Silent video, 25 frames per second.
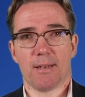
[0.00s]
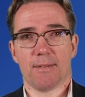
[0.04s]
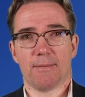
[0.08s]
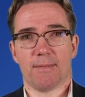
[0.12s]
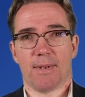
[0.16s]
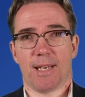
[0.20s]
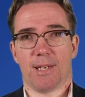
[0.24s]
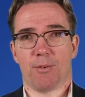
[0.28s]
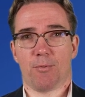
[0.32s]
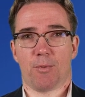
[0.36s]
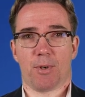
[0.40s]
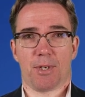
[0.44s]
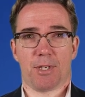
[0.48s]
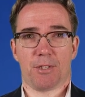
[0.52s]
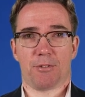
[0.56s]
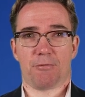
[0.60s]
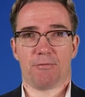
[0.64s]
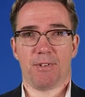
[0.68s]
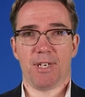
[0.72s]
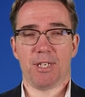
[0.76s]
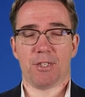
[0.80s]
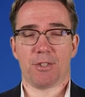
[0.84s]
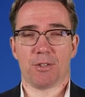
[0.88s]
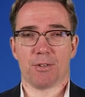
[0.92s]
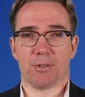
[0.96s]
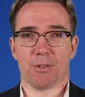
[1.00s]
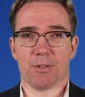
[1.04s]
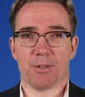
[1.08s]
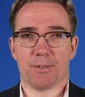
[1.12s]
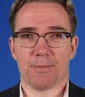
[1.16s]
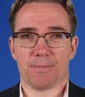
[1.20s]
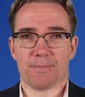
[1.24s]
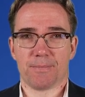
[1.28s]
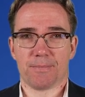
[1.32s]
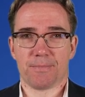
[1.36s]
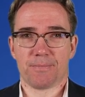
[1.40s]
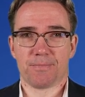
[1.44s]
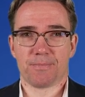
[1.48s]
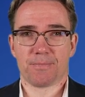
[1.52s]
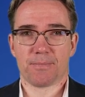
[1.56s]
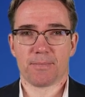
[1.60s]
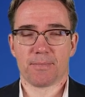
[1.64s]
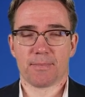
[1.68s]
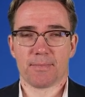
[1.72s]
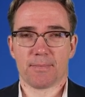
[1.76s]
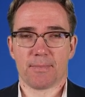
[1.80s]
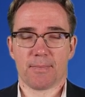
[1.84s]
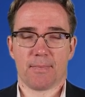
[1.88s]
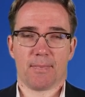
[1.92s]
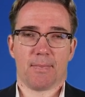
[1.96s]
and what is regional.
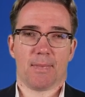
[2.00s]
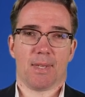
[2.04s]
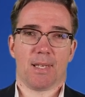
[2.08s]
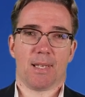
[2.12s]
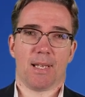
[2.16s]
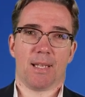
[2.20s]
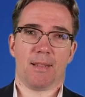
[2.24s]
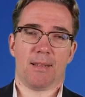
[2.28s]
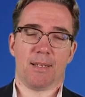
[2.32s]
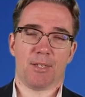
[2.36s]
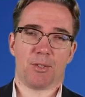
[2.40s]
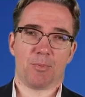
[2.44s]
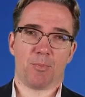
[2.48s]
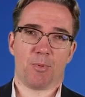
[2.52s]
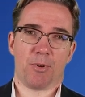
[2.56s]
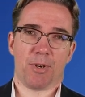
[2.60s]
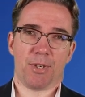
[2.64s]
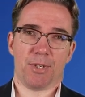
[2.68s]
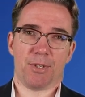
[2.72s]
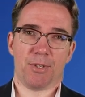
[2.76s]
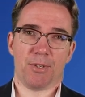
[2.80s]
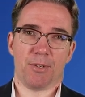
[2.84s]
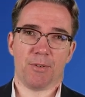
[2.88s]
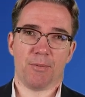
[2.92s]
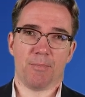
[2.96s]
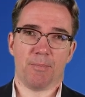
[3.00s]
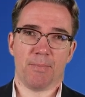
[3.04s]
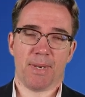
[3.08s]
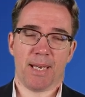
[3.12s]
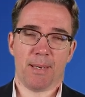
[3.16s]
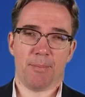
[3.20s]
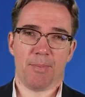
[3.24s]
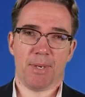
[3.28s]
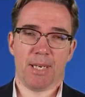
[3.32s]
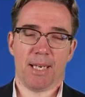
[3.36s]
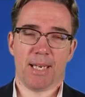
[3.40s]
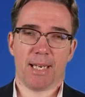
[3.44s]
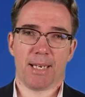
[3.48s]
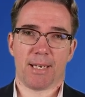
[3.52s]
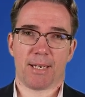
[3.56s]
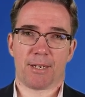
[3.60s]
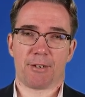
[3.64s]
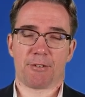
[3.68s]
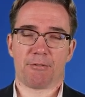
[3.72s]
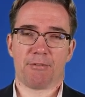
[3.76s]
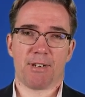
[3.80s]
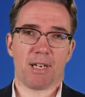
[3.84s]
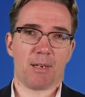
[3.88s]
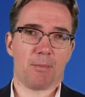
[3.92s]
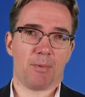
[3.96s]
At this point you may be
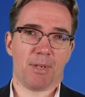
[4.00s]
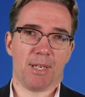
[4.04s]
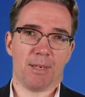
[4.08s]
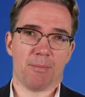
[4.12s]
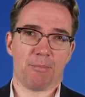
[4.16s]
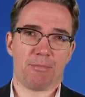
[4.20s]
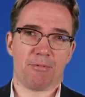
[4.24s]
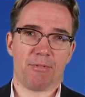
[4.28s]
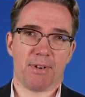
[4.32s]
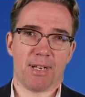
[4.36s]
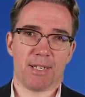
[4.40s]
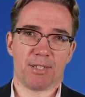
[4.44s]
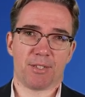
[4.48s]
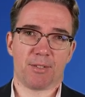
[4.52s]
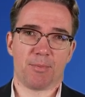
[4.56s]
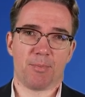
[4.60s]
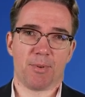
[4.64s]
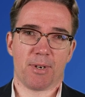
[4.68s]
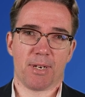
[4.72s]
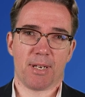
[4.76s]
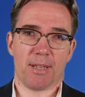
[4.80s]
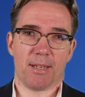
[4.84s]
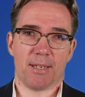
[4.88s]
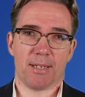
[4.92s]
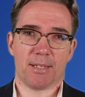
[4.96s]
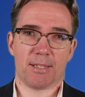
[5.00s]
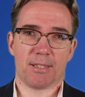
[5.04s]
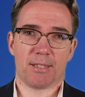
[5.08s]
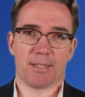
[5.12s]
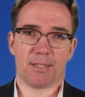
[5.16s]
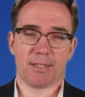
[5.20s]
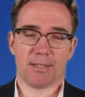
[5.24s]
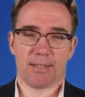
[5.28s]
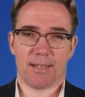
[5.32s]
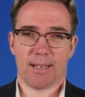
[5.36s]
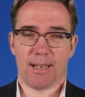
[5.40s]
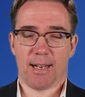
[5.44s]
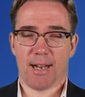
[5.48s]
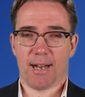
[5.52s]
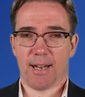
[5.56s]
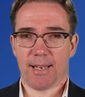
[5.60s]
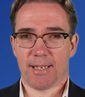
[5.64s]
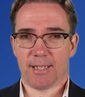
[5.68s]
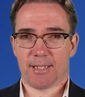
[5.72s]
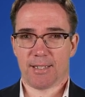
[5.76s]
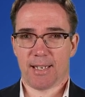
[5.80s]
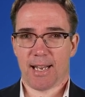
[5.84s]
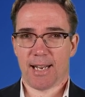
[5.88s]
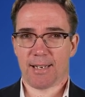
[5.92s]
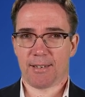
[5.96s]
incredibly impressed by this high
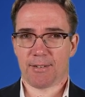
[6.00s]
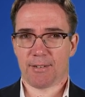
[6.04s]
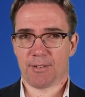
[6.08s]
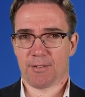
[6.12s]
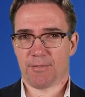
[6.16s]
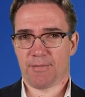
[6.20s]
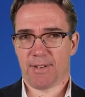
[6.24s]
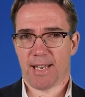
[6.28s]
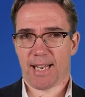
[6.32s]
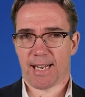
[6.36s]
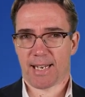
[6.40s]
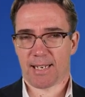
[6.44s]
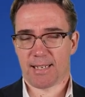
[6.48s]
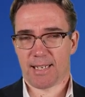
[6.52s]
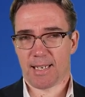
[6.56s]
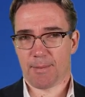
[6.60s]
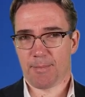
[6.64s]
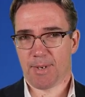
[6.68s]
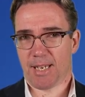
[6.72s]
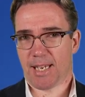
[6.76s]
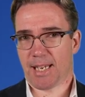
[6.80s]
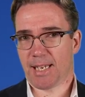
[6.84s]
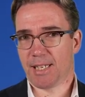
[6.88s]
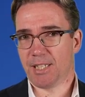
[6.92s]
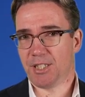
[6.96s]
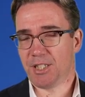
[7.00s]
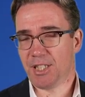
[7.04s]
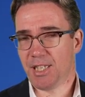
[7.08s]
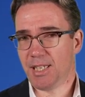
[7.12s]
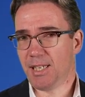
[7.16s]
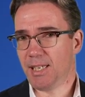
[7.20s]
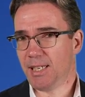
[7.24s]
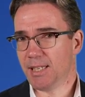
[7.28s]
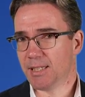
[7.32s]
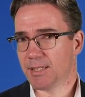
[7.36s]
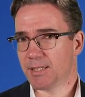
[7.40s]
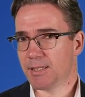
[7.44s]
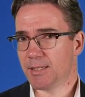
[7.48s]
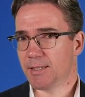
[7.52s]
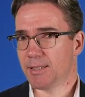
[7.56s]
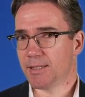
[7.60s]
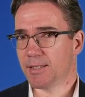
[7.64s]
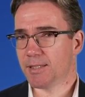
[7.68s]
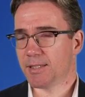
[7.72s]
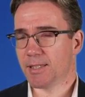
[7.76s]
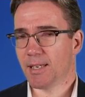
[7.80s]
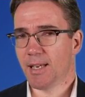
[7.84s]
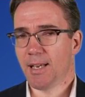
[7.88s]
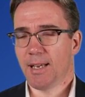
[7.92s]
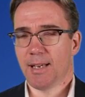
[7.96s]
standard of academic
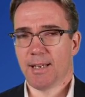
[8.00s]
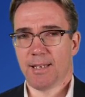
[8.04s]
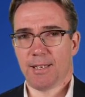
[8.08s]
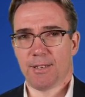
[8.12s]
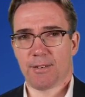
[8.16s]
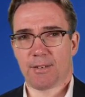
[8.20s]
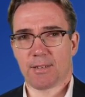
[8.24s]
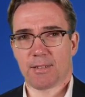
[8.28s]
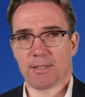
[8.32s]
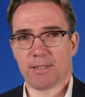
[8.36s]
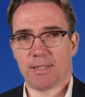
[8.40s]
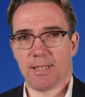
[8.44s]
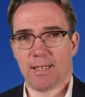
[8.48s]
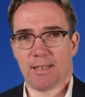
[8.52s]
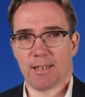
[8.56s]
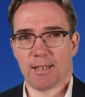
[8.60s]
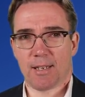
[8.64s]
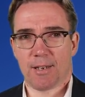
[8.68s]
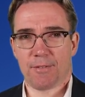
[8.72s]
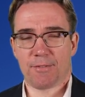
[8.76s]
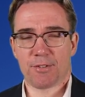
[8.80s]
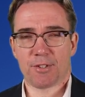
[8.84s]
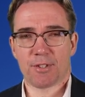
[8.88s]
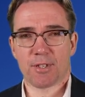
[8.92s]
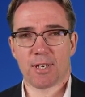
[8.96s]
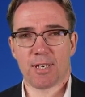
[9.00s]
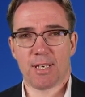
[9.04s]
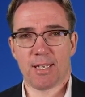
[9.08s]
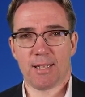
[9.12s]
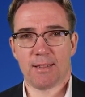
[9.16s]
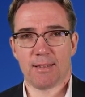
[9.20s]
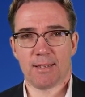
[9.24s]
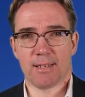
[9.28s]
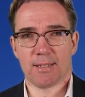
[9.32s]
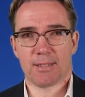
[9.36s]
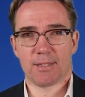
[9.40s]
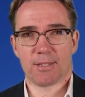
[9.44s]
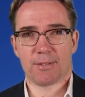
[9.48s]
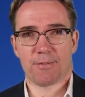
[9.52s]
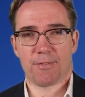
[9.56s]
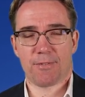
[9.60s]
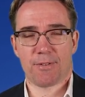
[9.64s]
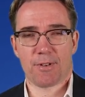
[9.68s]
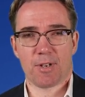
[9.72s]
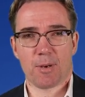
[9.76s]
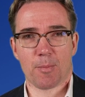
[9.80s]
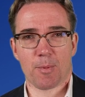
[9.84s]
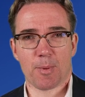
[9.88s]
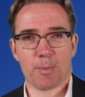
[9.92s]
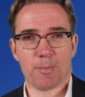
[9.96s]
ingeniousness. You can see that I've studied this
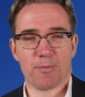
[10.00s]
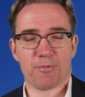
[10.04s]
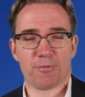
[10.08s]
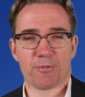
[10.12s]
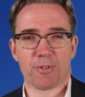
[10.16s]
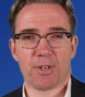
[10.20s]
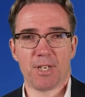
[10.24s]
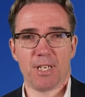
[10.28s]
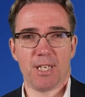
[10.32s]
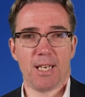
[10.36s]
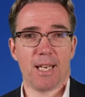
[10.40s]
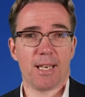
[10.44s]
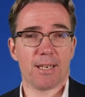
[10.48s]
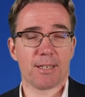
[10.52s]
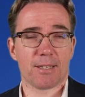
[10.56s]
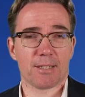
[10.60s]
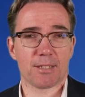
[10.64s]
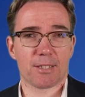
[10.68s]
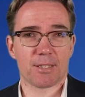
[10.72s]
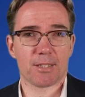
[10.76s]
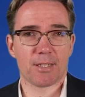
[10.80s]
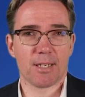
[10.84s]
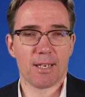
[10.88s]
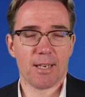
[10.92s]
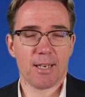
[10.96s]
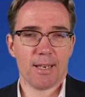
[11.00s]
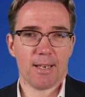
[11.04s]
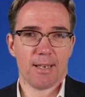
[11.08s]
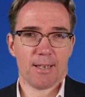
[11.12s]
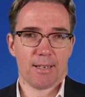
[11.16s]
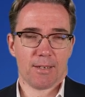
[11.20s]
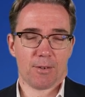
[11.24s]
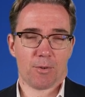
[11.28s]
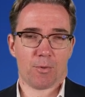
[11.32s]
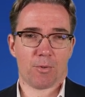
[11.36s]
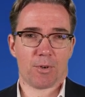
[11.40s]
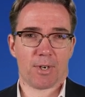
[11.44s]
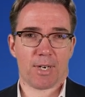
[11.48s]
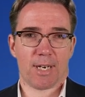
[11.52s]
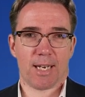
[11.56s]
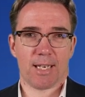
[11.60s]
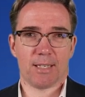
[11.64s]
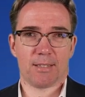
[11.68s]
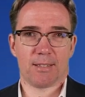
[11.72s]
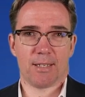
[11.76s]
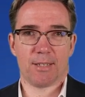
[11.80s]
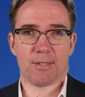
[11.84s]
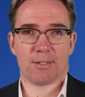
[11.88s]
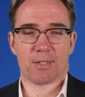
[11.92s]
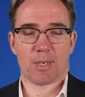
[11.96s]
phenomenon for years, or as
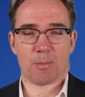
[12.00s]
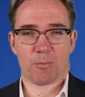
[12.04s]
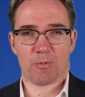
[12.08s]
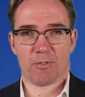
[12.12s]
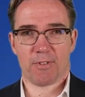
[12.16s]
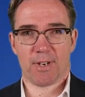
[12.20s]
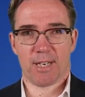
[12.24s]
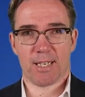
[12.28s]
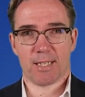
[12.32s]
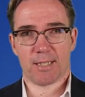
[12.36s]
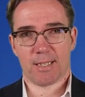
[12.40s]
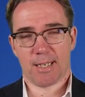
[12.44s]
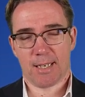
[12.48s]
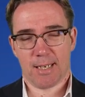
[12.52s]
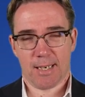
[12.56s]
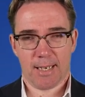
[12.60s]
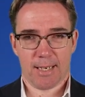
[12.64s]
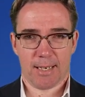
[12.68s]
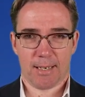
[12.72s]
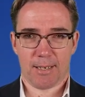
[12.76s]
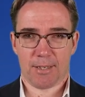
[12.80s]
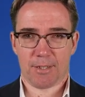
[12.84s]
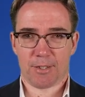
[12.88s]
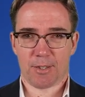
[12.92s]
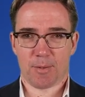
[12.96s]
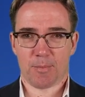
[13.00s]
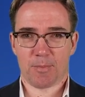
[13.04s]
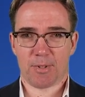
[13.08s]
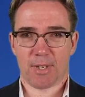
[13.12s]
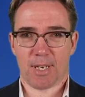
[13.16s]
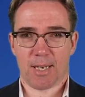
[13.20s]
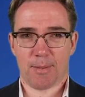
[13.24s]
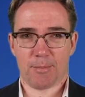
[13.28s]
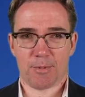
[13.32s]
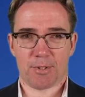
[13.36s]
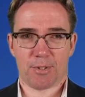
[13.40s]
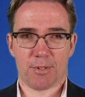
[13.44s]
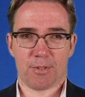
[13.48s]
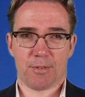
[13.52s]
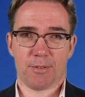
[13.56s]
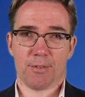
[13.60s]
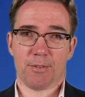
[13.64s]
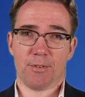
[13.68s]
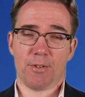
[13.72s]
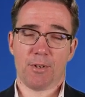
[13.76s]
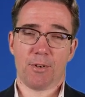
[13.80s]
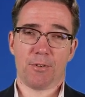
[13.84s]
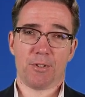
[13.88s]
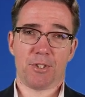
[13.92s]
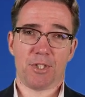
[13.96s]
they summarize it in English sometimes,
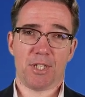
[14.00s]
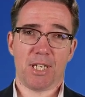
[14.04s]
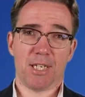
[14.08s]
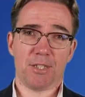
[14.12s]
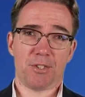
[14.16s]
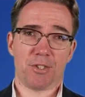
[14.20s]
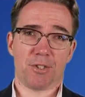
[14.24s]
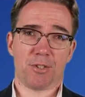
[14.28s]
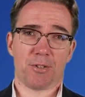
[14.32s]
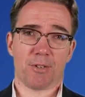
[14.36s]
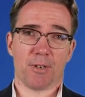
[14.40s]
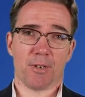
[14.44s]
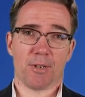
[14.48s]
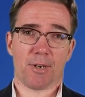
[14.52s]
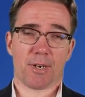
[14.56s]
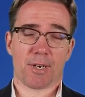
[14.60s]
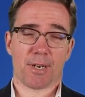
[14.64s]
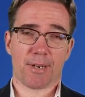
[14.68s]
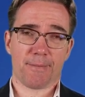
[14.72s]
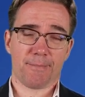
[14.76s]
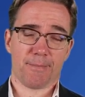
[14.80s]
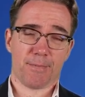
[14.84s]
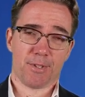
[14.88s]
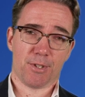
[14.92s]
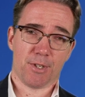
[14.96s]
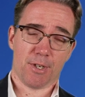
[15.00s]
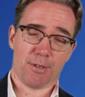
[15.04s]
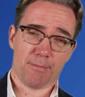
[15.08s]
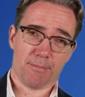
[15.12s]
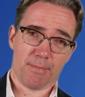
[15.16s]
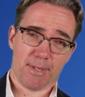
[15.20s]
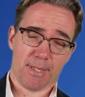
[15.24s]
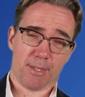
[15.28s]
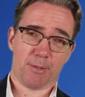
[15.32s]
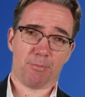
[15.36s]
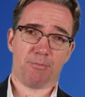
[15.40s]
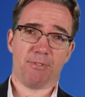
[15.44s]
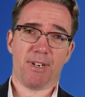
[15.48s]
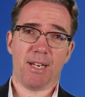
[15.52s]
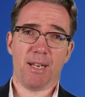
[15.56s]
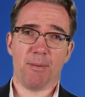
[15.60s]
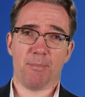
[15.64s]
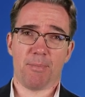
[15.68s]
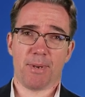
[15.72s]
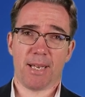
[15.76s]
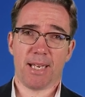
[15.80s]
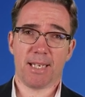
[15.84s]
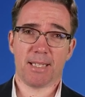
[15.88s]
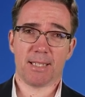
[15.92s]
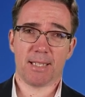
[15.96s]
no shit Sherlock. So it's pretty
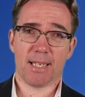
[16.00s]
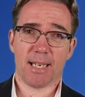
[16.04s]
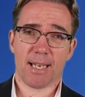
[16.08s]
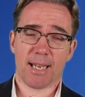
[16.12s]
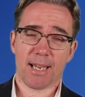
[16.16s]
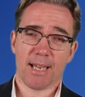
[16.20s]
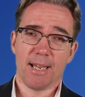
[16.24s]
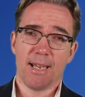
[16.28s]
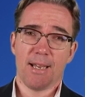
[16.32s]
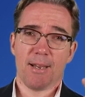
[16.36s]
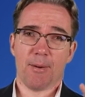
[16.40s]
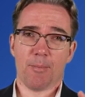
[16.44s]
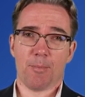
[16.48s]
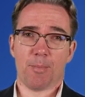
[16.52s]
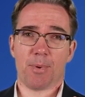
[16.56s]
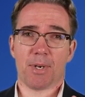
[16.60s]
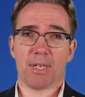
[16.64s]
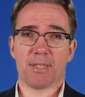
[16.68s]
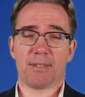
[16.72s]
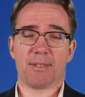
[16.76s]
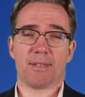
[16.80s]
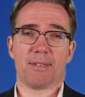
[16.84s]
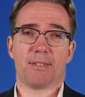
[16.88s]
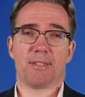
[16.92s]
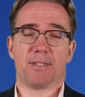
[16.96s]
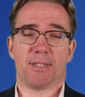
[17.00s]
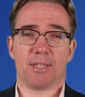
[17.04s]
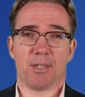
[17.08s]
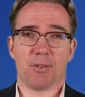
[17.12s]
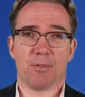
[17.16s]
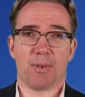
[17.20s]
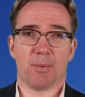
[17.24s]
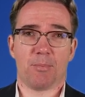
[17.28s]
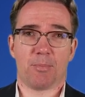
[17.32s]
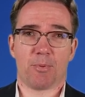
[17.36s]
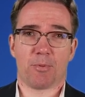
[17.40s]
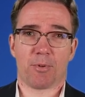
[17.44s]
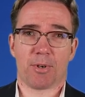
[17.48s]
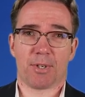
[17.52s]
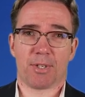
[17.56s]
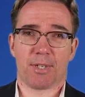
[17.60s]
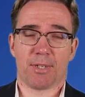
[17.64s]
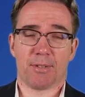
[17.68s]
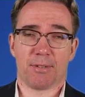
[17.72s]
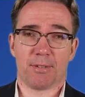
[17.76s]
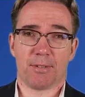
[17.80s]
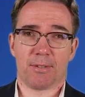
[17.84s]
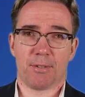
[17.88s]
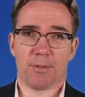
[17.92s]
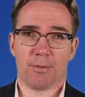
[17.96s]
basic, but still
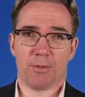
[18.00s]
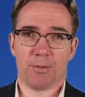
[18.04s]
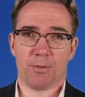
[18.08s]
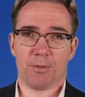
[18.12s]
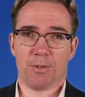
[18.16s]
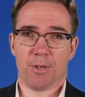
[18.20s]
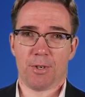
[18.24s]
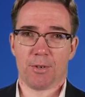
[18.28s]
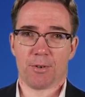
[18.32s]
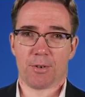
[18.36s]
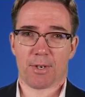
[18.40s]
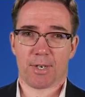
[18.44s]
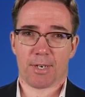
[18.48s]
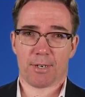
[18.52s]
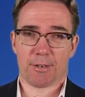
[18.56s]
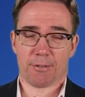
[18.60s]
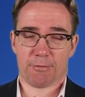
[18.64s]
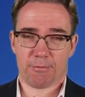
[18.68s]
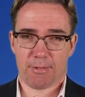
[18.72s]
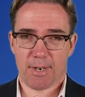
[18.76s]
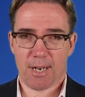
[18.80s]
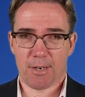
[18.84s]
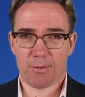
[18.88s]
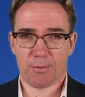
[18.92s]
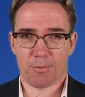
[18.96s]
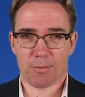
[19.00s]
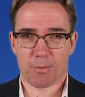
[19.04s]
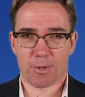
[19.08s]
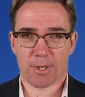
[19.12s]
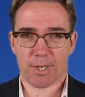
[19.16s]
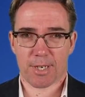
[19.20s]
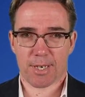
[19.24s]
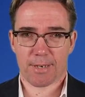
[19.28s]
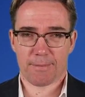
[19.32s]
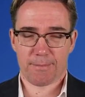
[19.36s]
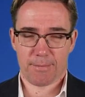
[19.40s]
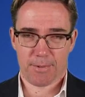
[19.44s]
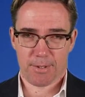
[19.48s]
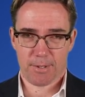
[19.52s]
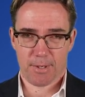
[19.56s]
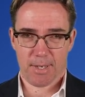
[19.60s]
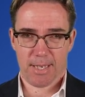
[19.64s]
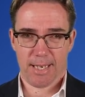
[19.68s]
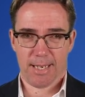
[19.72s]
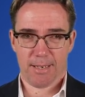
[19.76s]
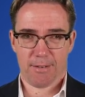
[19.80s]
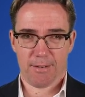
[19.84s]
important to do your groundwork to lay the